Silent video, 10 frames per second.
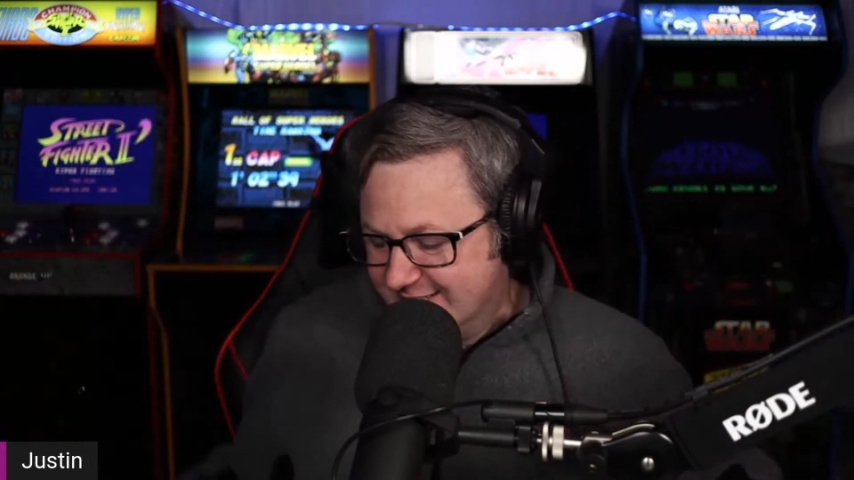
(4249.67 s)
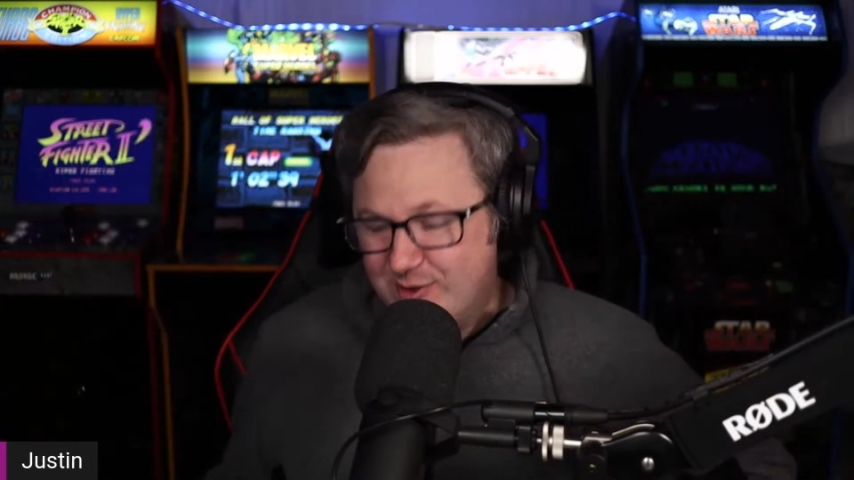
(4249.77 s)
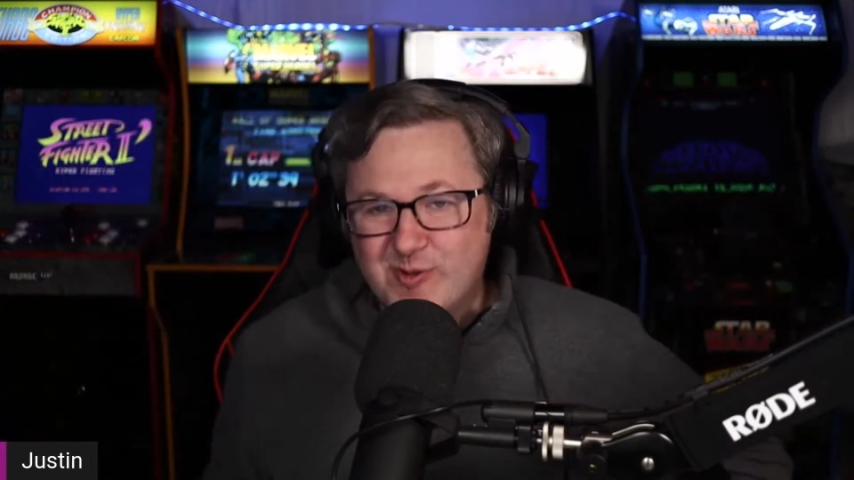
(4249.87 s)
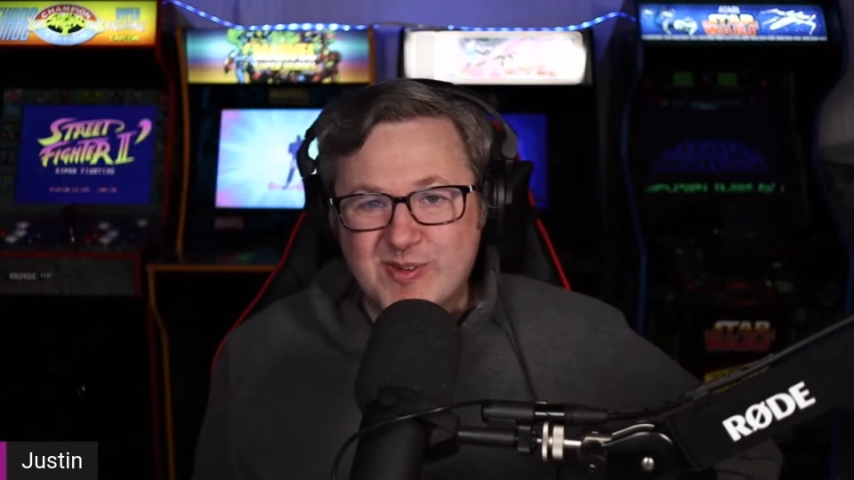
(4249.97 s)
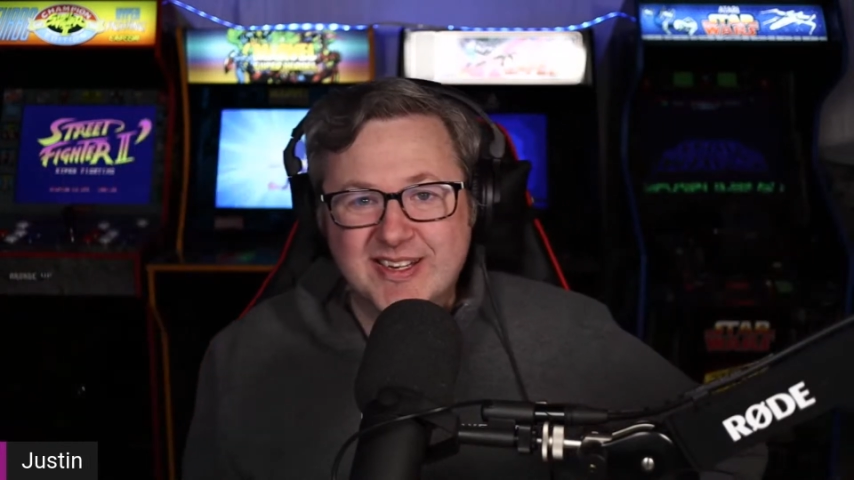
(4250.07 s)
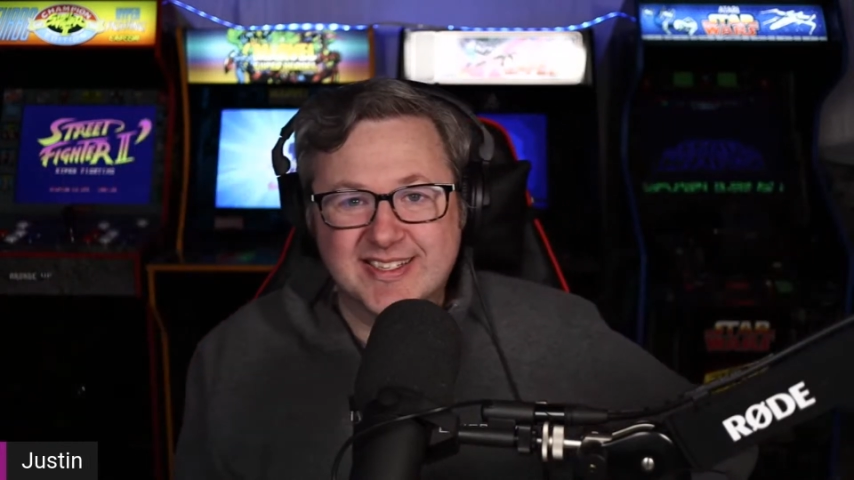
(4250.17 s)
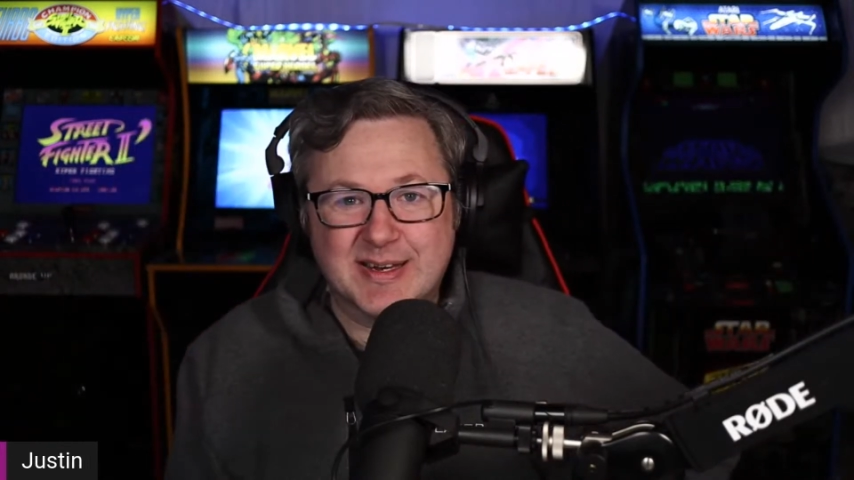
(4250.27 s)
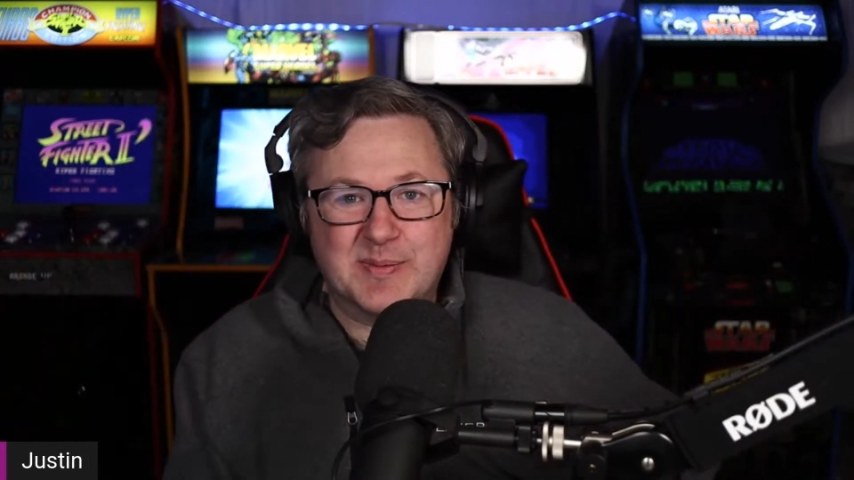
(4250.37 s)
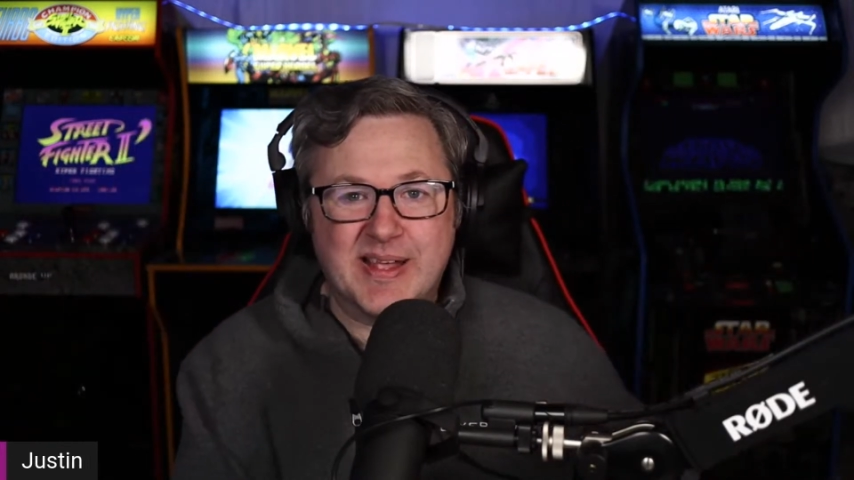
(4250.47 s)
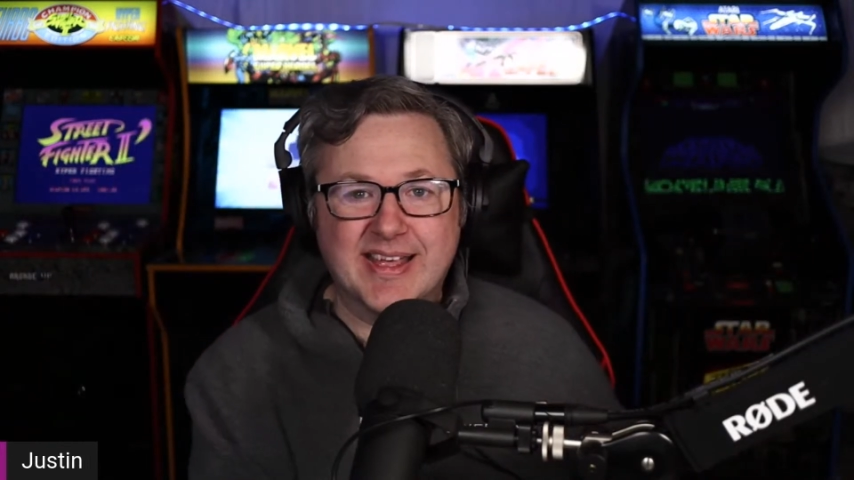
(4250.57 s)
stories and
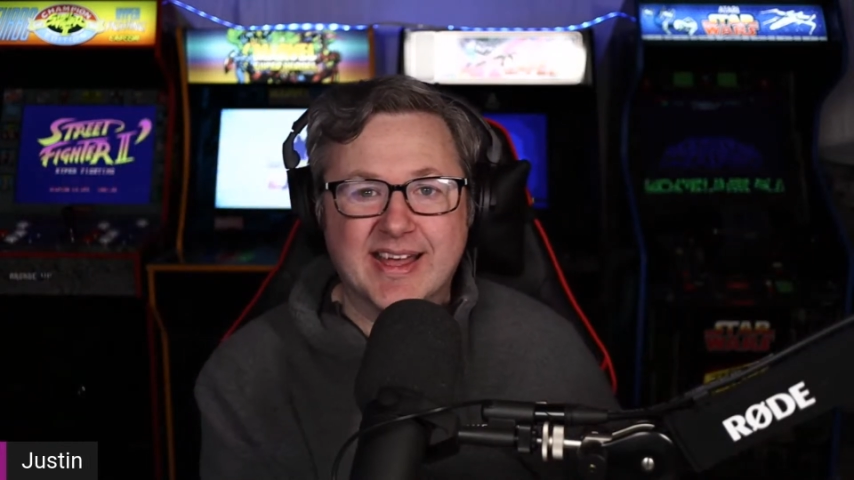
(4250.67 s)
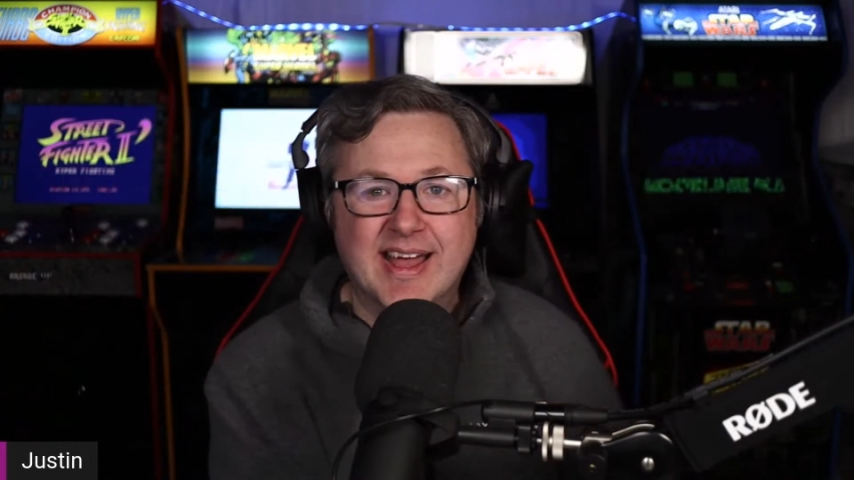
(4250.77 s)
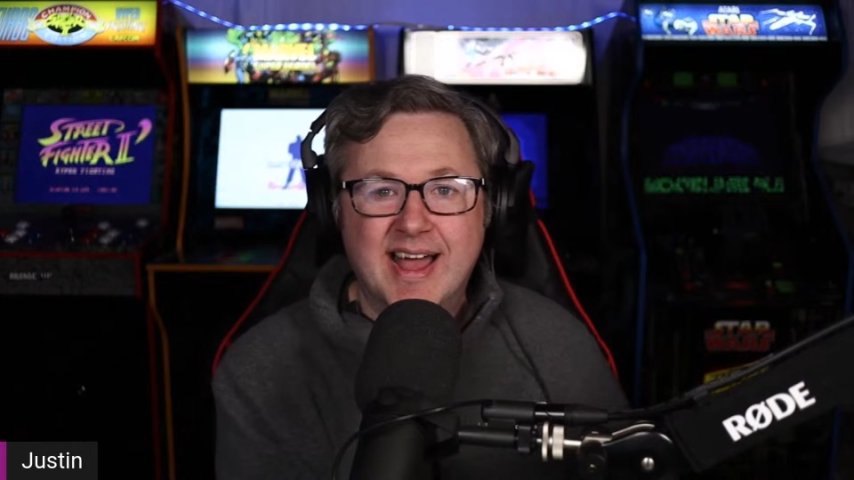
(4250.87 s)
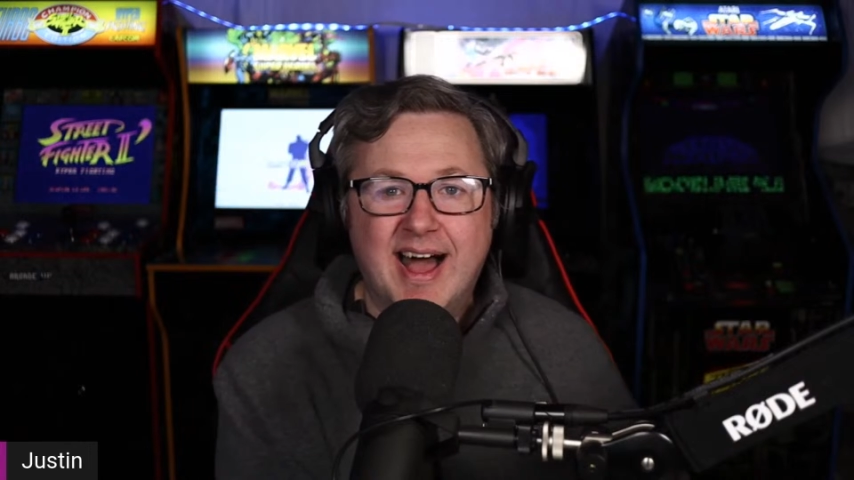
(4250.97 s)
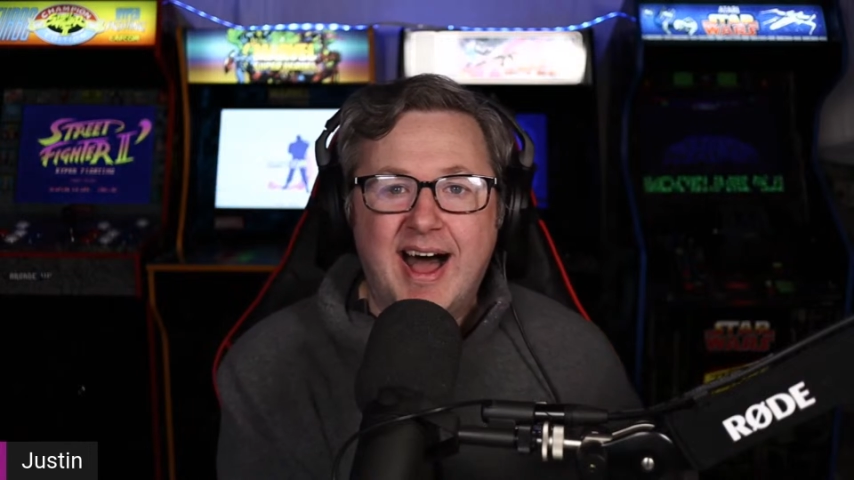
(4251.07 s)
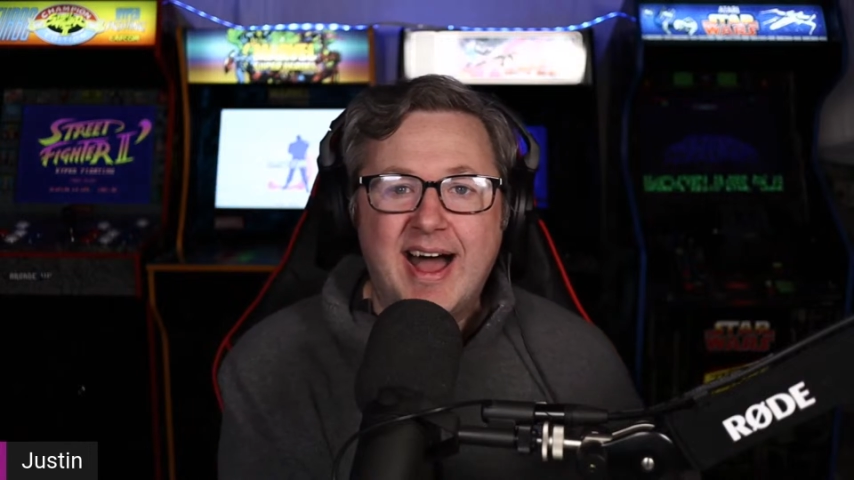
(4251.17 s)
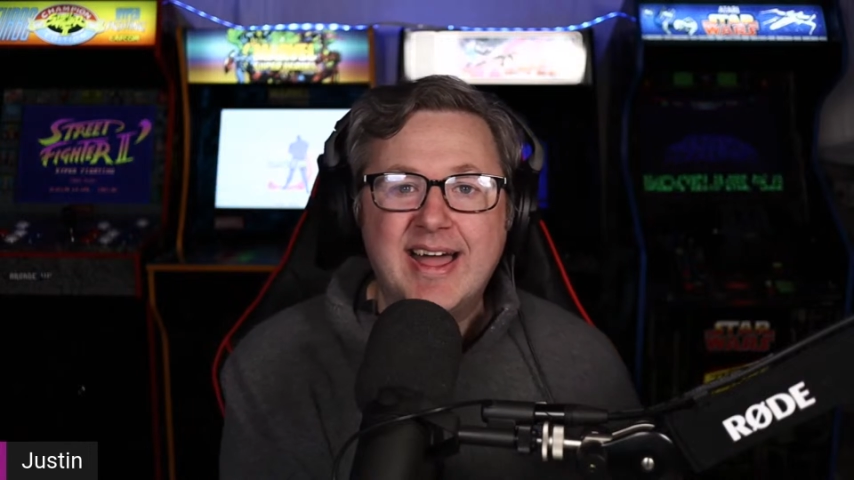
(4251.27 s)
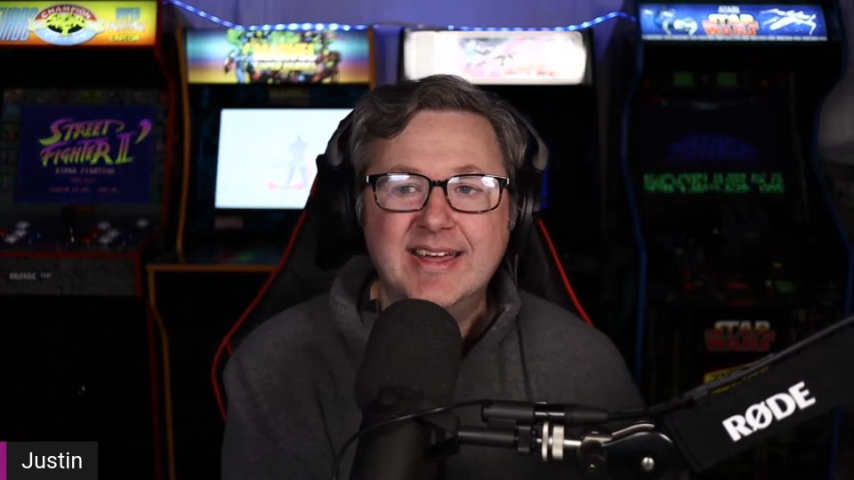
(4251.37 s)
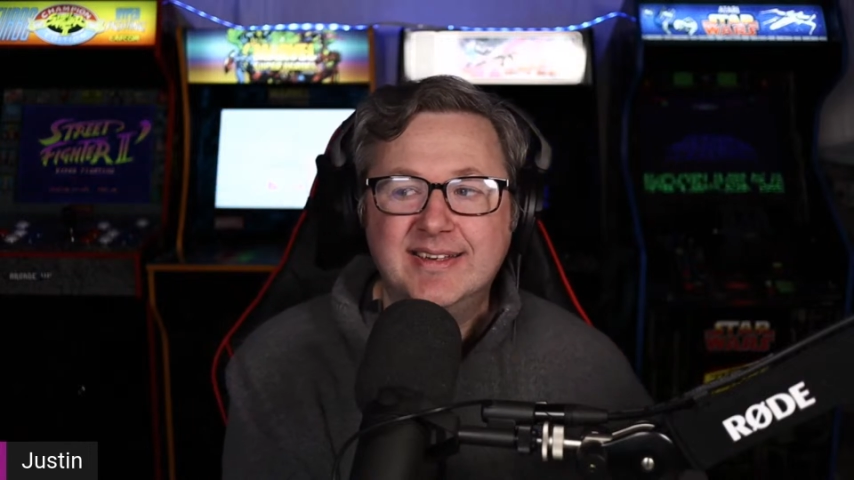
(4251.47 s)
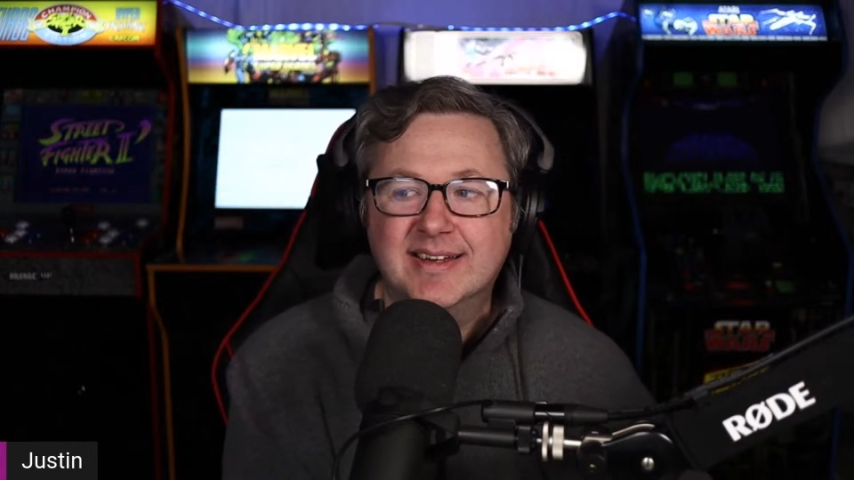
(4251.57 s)
I'm like,
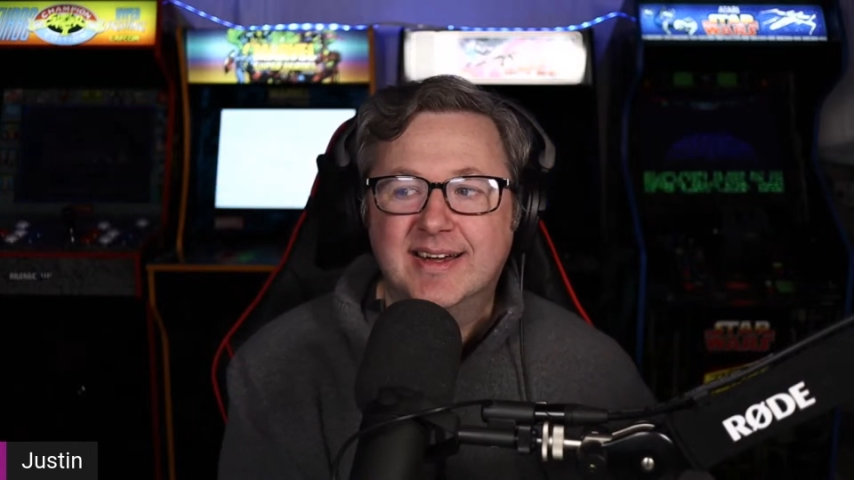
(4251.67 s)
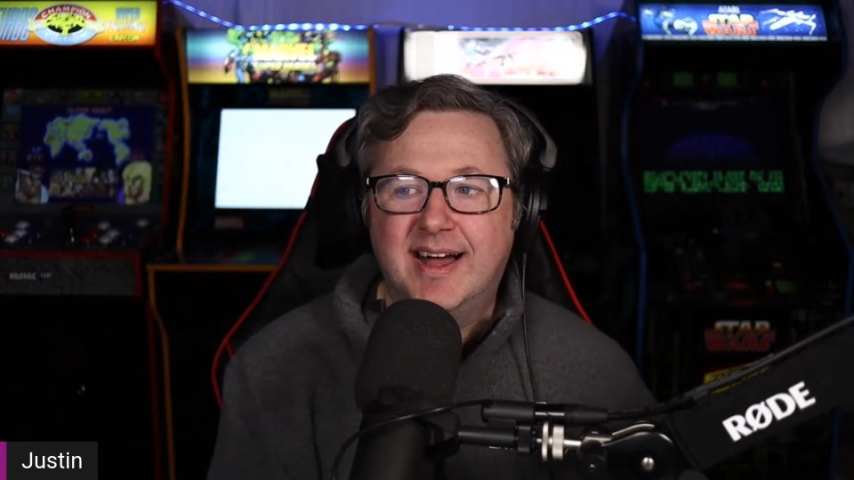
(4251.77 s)
I